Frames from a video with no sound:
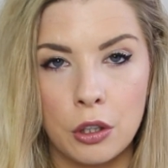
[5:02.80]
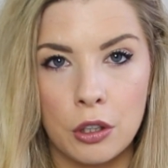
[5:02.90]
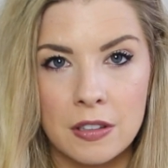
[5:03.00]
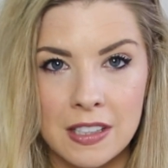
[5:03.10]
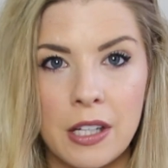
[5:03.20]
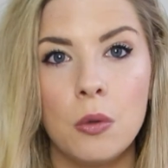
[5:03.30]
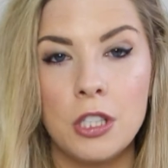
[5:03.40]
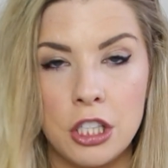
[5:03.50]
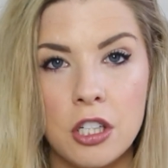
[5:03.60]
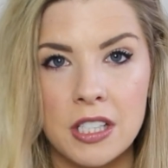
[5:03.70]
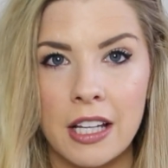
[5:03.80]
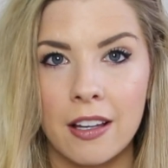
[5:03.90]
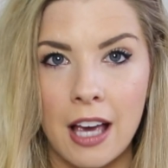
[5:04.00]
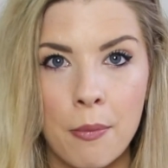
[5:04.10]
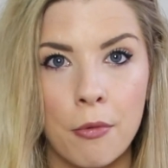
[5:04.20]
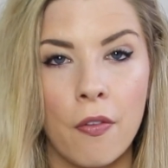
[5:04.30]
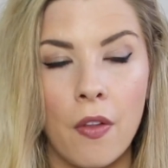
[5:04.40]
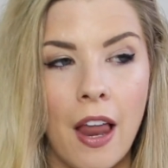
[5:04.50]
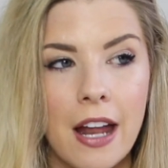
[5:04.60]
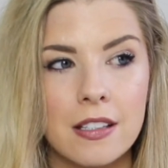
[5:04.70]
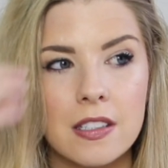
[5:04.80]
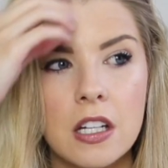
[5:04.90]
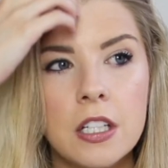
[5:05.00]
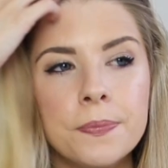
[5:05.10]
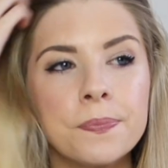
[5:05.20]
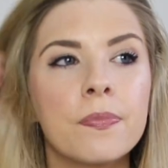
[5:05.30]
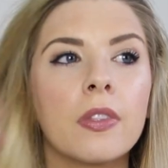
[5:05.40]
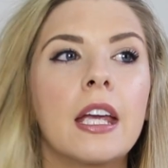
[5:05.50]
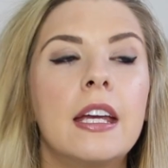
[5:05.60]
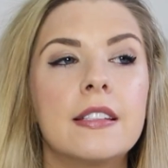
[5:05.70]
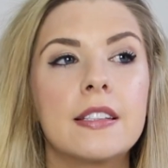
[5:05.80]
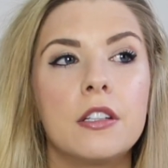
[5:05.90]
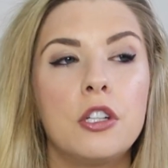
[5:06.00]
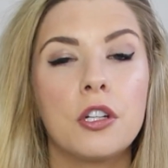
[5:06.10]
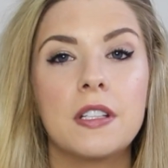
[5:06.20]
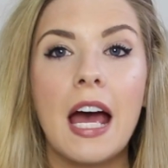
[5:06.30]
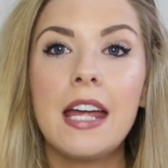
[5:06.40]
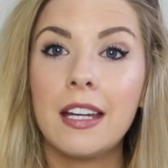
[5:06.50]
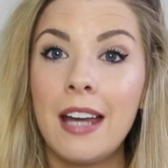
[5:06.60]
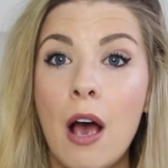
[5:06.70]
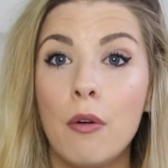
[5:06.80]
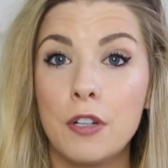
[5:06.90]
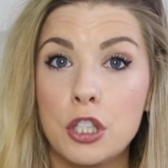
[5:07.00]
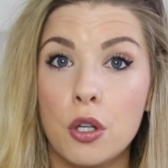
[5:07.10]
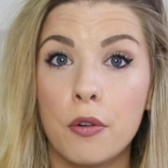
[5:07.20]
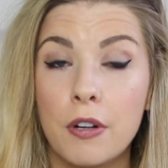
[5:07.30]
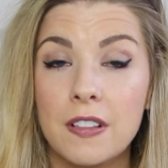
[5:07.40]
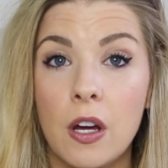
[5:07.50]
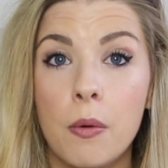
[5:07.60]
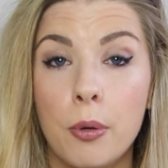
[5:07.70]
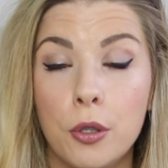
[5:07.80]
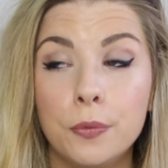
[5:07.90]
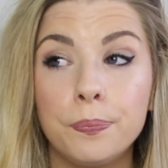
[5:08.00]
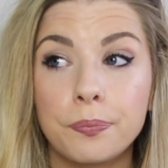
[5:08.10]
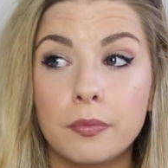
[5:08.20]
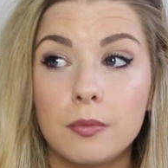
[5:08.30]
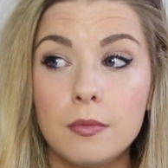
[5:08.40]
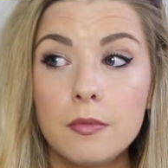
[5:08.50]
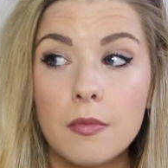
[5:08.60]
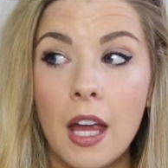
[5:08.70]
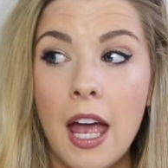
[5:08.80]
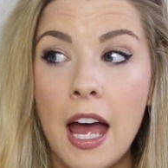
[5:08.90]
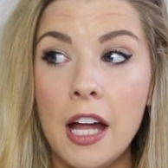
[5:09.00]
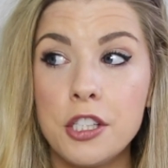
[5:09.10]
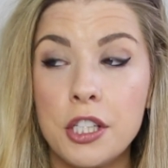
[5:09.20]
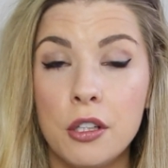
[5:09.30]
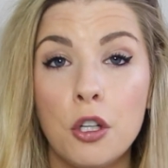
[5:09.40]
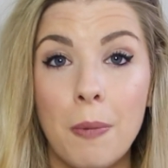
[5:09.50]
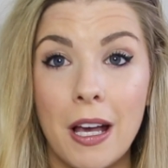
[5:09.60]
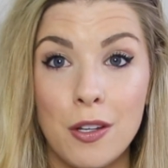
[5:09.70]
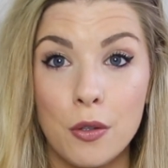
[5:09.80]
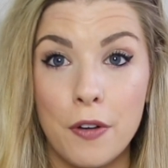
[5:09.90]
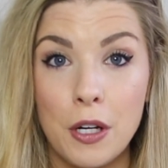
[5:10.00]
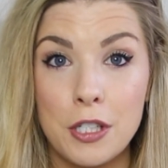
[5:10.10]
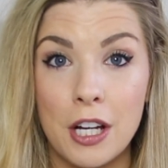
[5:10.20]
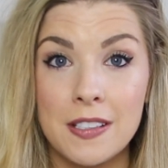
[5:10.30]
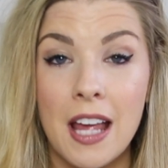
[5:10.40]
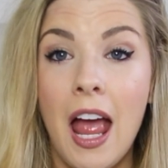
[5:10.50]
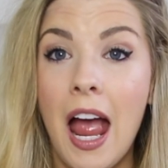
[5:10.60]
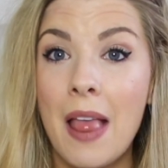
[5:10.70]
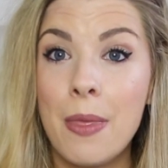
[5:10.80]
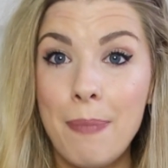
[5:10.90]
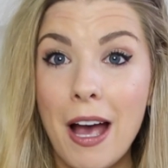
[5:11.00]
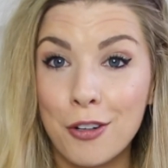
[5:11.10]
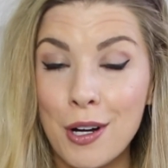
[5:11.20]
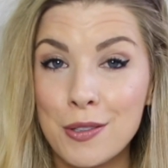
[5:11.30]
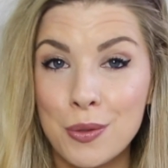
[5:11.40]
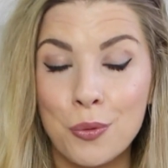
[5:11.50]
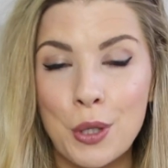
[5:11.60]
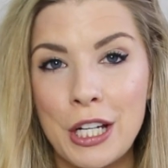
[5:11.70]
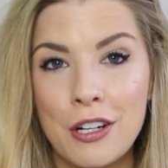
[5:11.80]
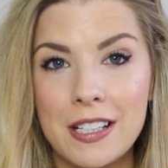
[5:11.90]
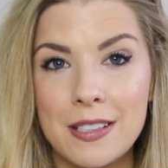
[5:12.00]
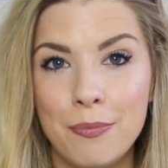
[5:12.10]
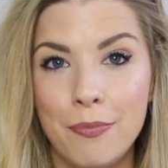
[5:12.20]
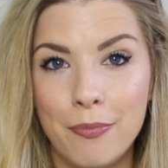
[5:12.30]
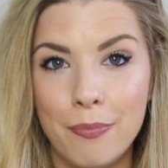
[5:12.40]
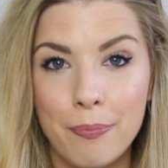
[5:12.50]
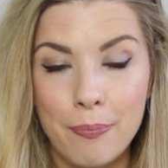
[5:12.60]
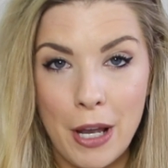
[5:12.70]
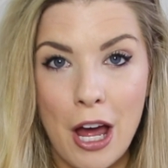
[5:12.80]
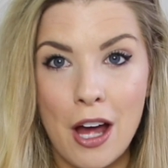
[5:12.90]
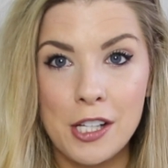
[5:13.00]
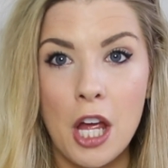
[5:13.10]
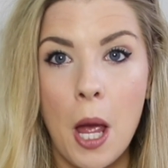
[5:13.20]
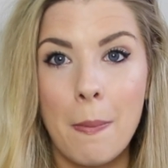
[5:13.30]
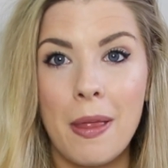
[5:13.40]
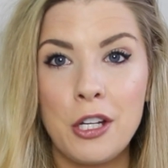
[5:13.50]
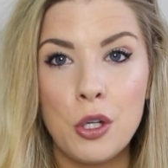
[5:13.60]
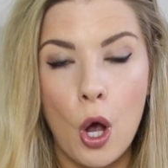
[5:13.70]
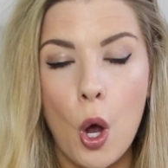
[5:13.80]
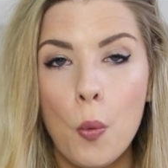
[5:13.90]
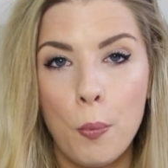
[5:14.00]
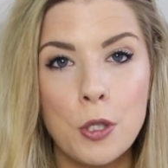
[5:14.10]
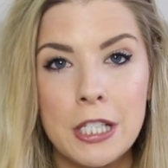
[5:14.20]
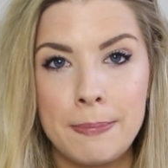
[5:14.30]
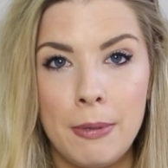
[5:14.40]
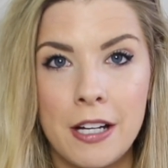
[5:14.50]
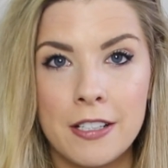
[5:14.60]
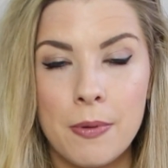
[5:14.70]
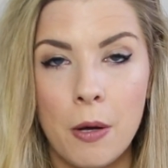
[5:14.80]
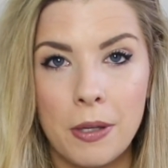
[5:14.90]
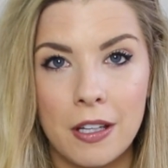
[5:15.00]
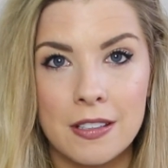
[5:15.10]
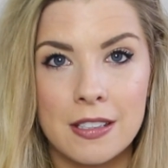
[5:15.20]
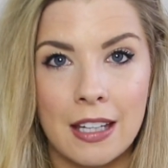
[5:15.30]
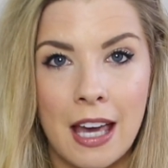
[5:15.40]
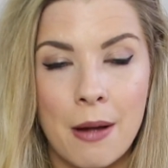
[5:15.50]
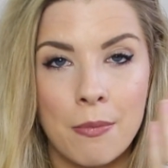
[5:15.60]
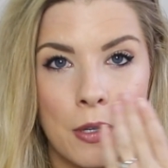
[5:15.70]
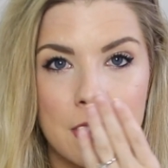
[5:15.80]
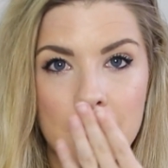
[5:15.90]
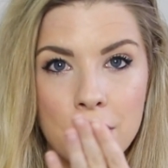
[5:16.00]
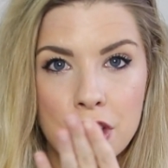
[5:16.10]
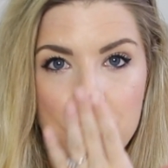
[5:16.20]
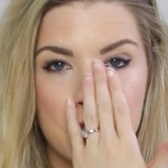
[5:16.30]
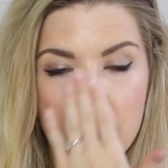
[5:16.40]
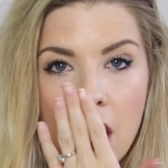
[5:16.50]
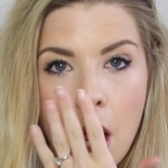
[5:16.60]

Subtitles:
skilled in using the camera and the lens, is you could take an outfit shot, for example, and you can look back at your photos and the background's all really nice and blurred, but then your whole body's blurred as well because the camera's just